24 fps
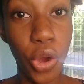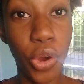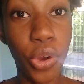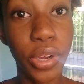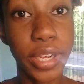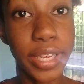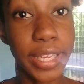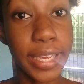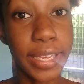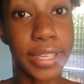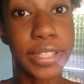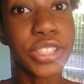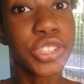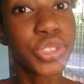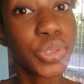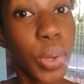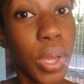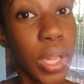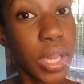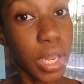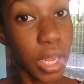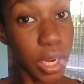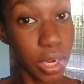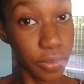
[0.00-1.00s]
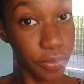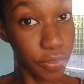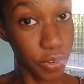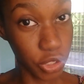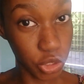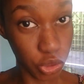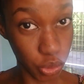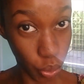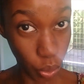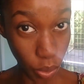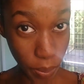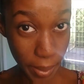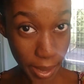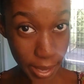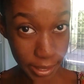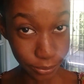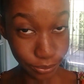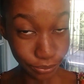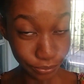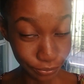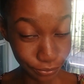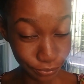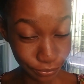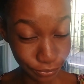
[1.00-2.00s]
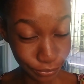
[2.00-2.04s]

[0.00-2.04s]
Okay, so a lot of us women,